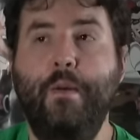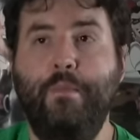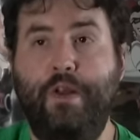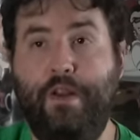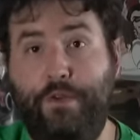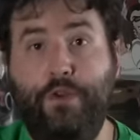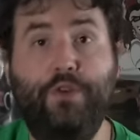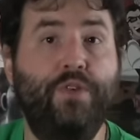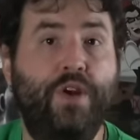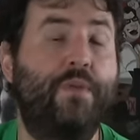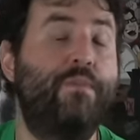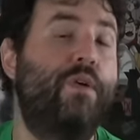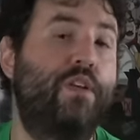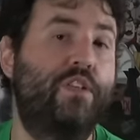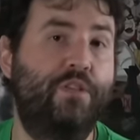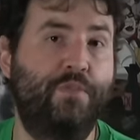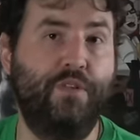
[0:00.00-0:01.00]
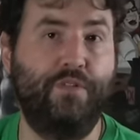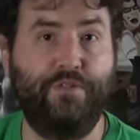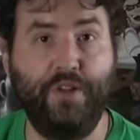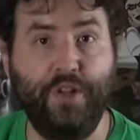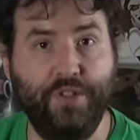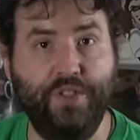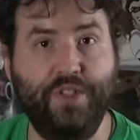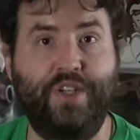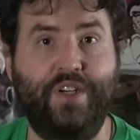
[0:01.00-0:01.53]
But if you create multiple
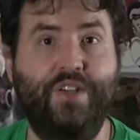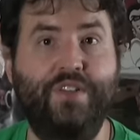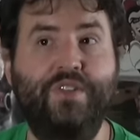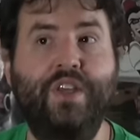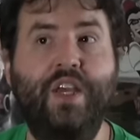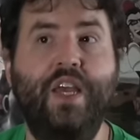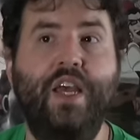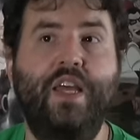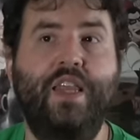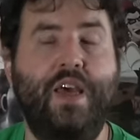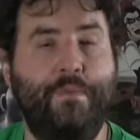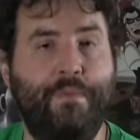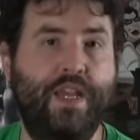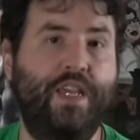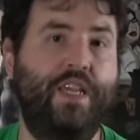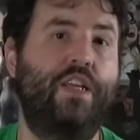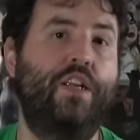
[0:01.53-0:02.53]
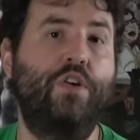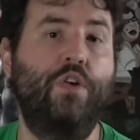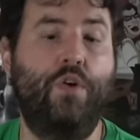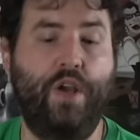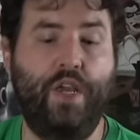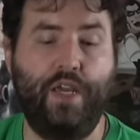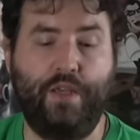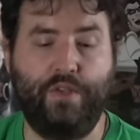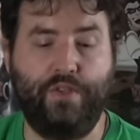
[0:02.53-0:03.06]
folders, that might get
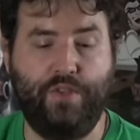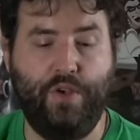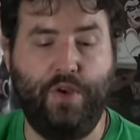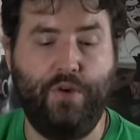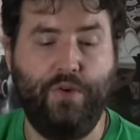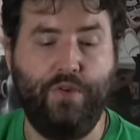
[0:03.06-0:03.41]
annoying. So